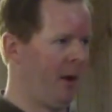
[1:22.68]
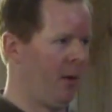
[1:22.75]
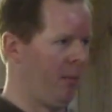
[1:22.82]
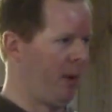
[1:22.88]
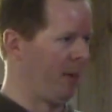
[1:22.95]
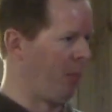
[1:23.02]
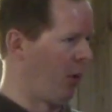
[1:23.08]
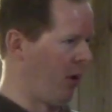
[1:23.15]
a
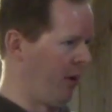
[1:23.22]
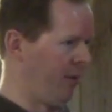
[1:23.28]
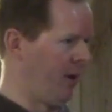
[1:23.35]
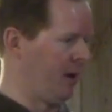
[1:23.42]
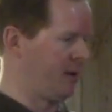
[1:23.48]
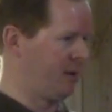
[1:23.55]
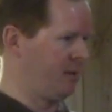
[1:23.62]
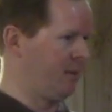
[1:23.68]
big part of
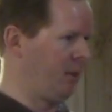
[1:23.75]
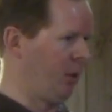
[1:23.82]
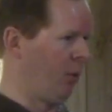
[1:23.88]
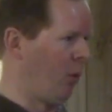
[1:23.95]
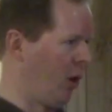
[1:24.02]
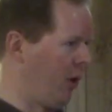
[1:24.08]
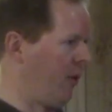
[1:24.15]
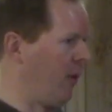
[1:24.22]
us, the
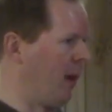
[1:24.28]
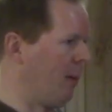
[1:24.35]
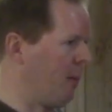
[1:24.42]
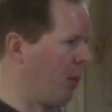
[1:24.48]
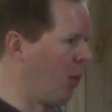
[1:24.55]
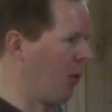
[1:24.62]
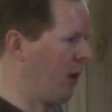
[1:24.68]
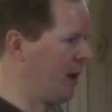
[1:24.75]
Water
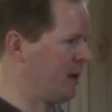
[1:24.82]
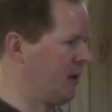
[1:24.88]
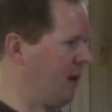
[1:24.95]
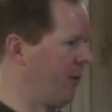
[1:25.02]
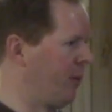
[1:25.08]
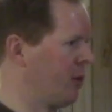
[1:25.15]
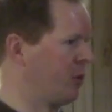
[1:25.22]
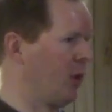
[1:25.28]
Development Board, as an
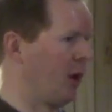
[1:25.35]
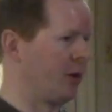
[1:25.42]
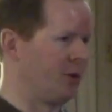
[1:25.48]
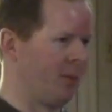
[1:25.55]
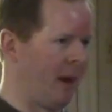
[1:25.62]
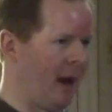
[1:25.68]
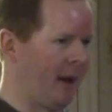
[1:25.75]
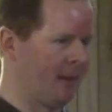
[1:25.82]

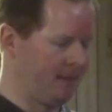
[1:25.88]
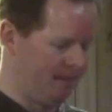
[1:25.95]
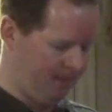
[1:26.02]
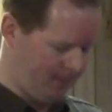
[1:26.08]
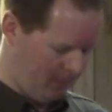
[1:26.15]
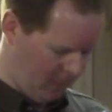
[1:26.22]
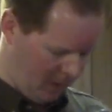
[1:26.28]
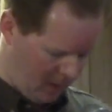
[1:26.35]
infrastructure
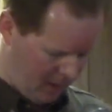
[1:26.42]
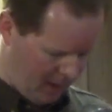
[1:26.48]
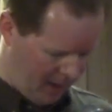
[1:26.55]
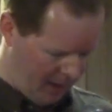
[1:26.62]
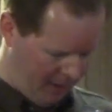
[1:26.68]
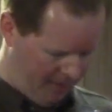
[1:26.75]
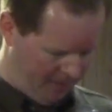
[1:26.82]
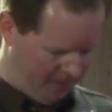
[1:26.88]
bank.
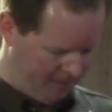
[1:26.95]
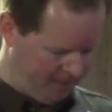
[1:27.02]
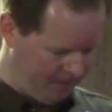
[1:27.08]
Um,